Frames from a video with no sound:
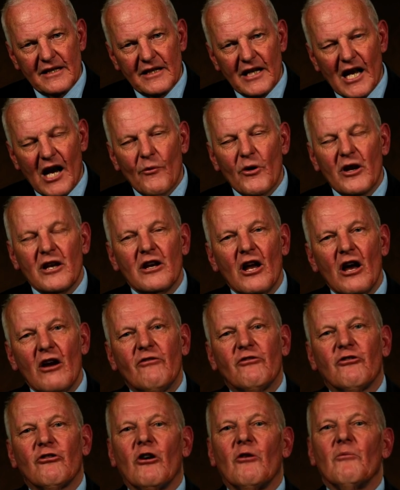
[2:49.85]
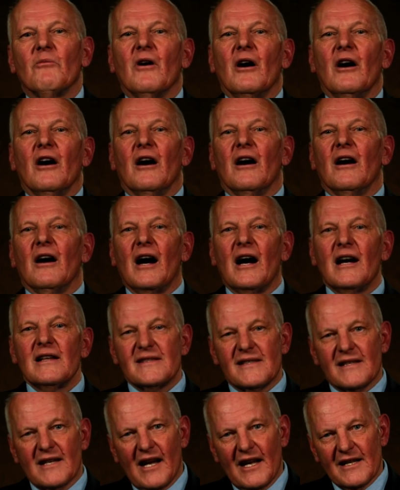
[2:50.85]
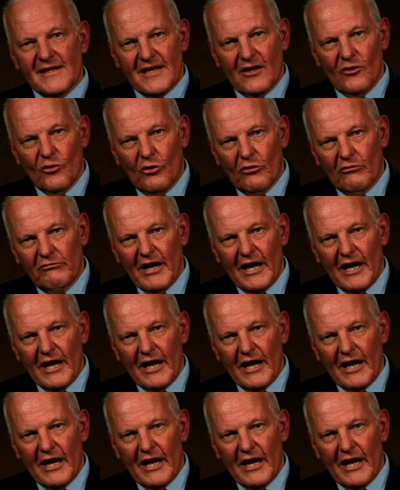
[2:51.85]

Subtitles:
Now we know from Einstein's law of